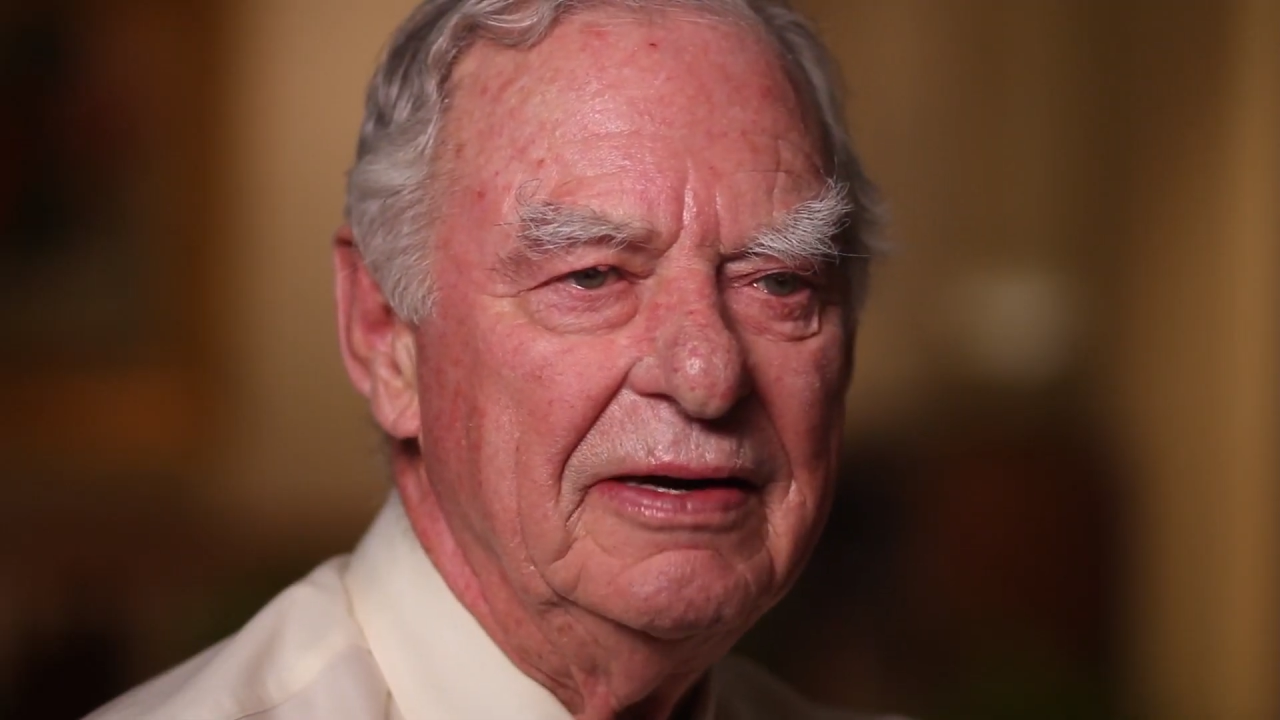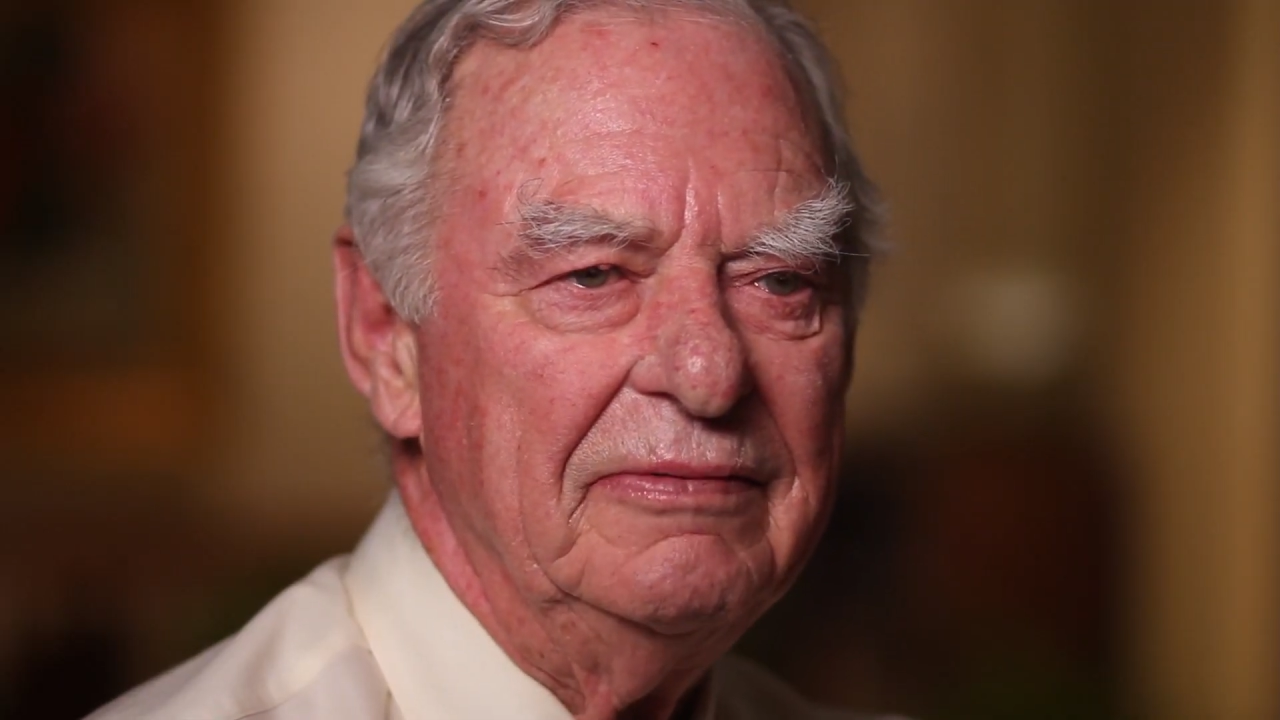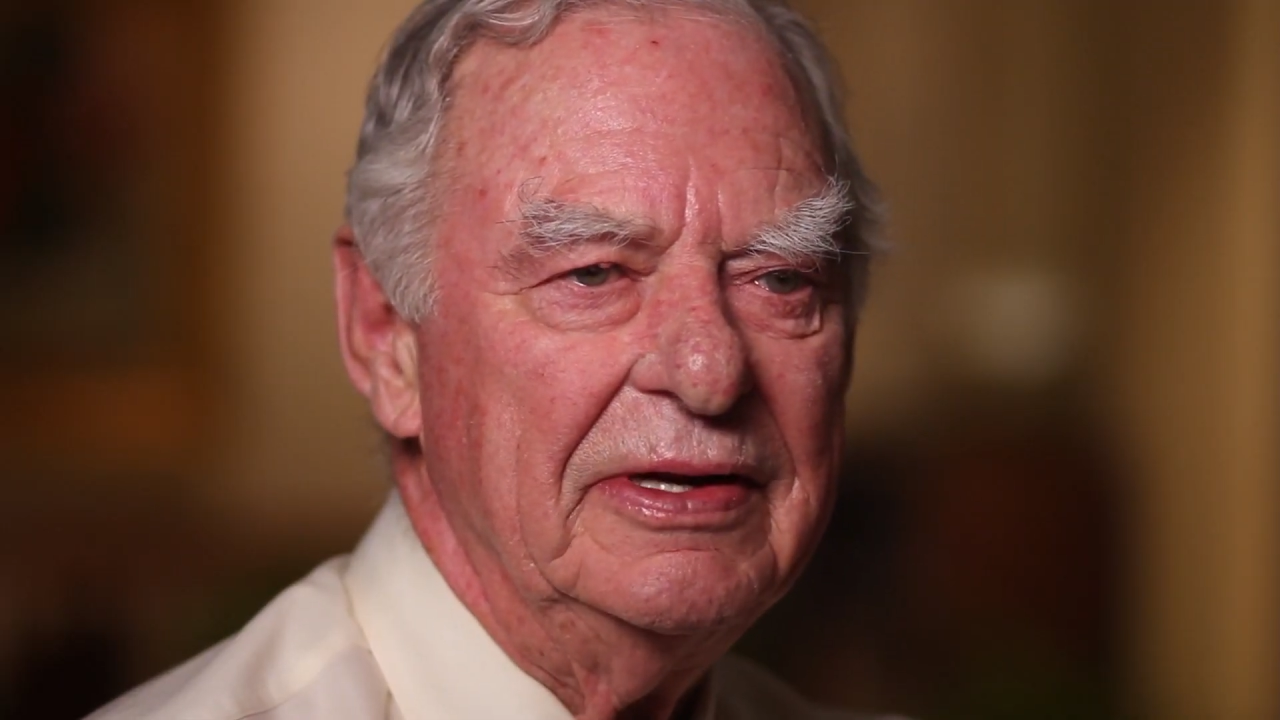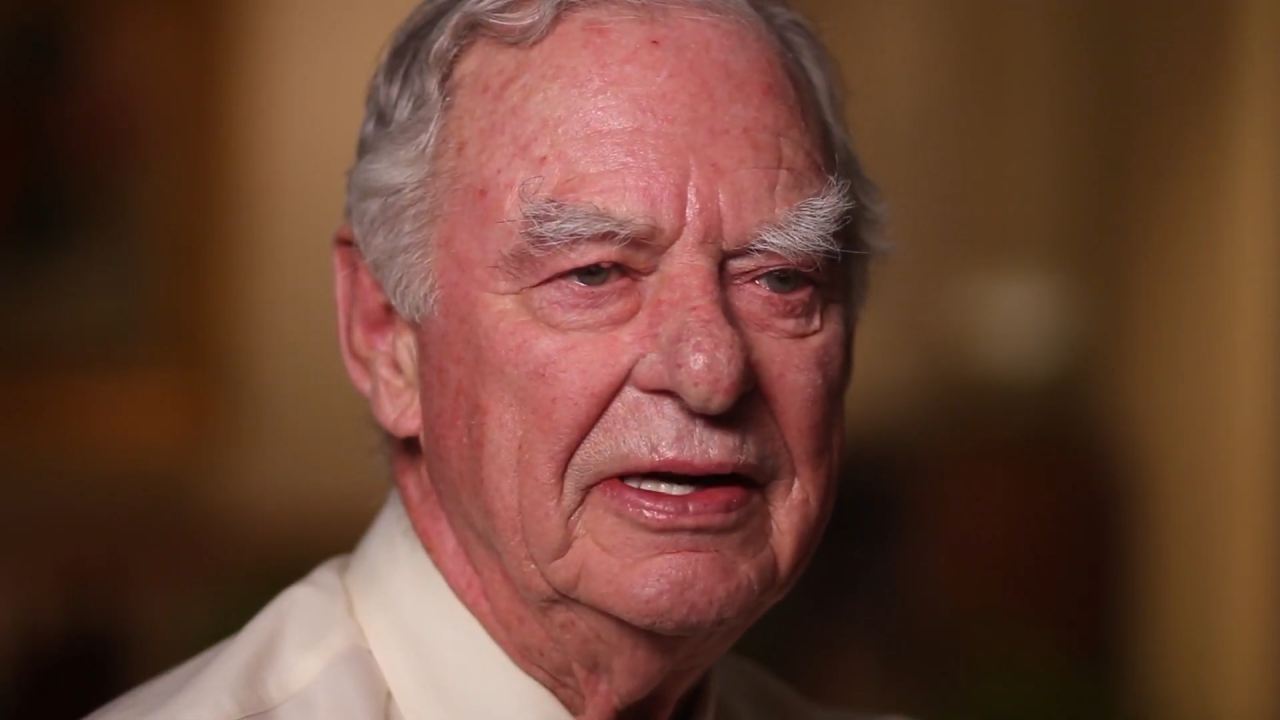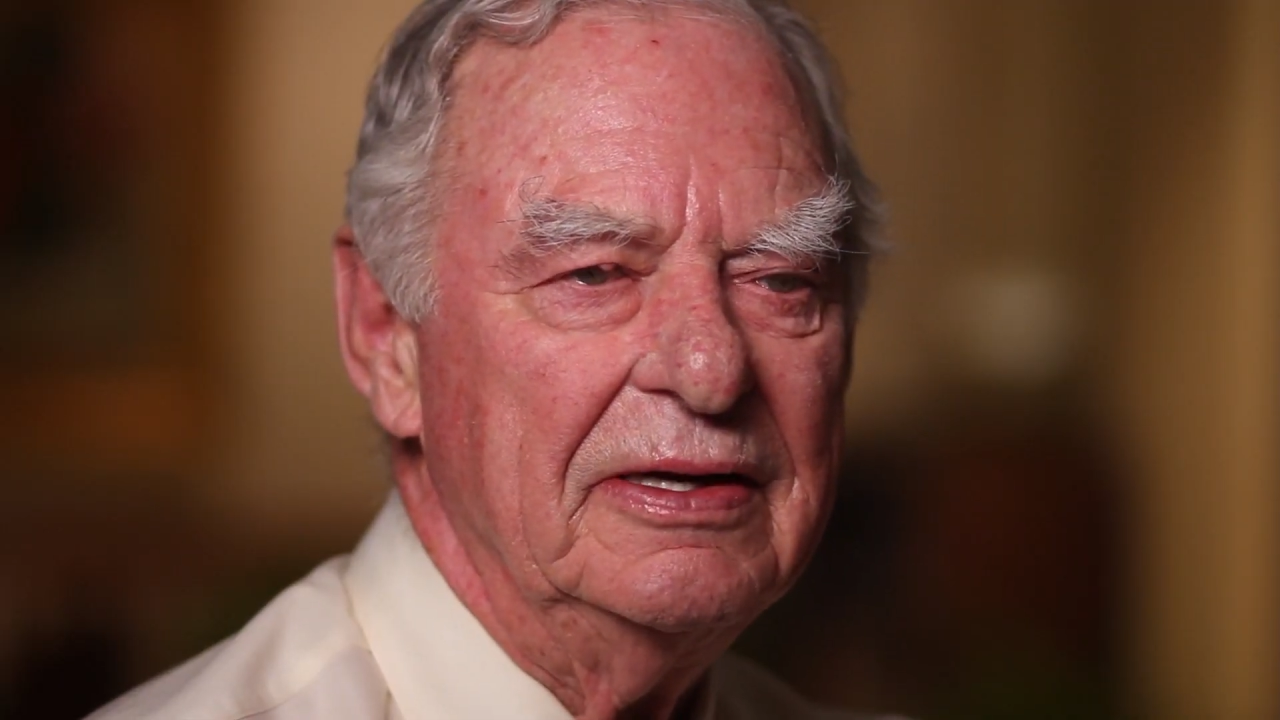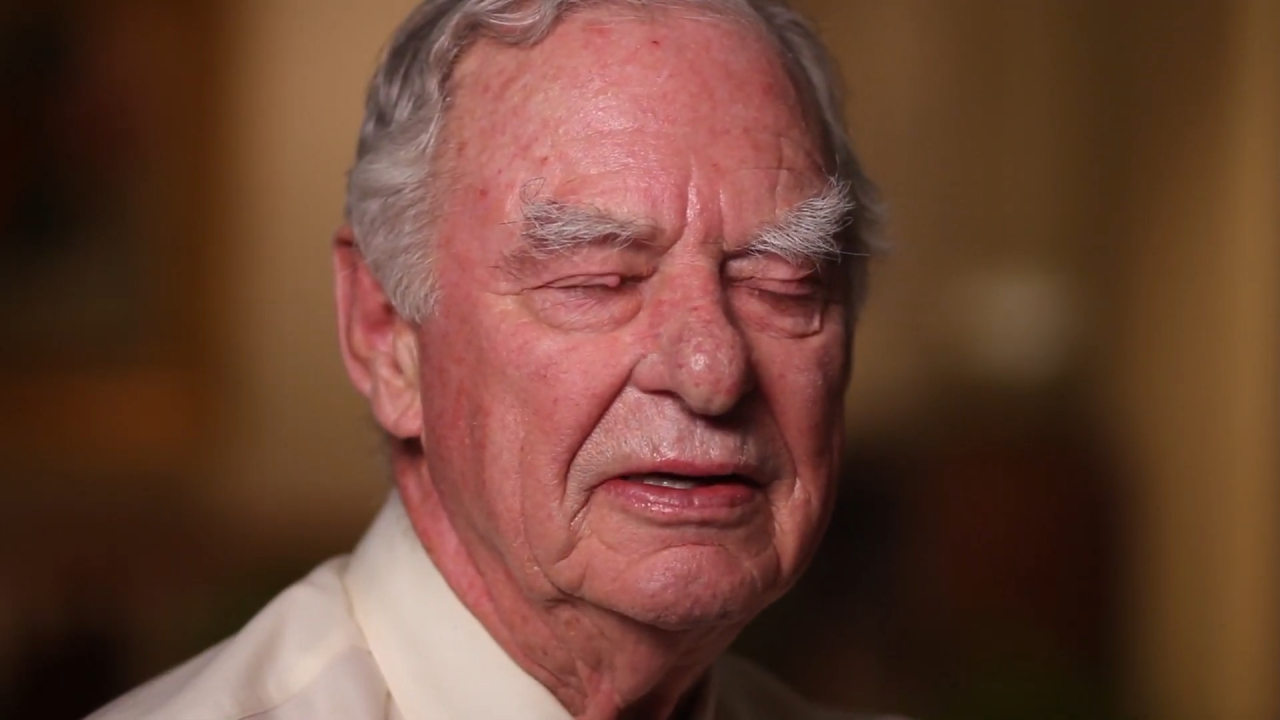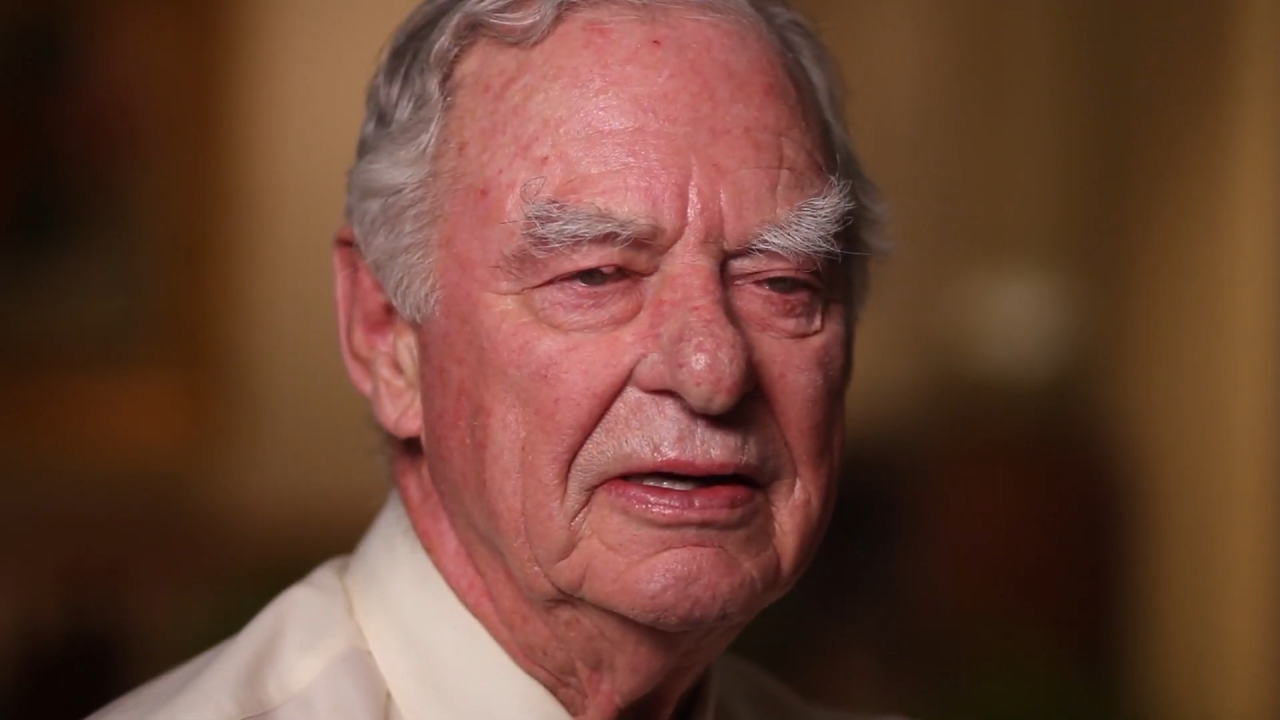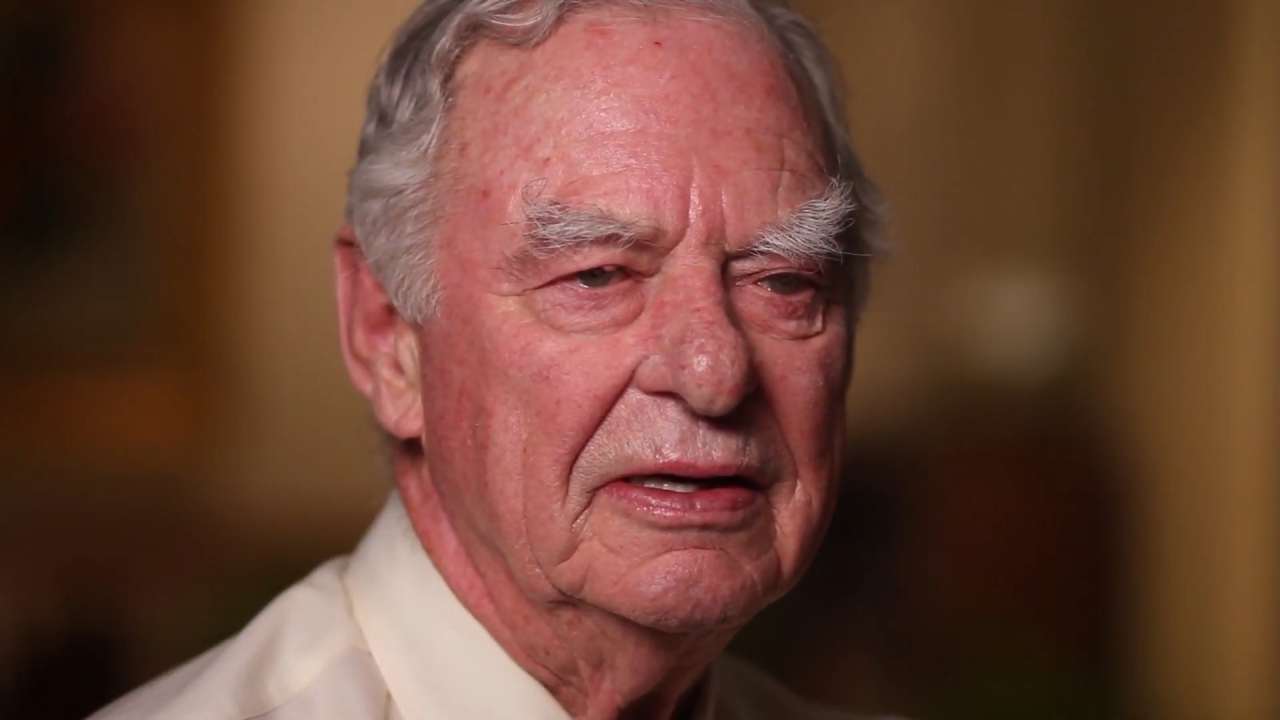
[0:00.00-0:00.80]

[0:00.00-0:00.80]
of the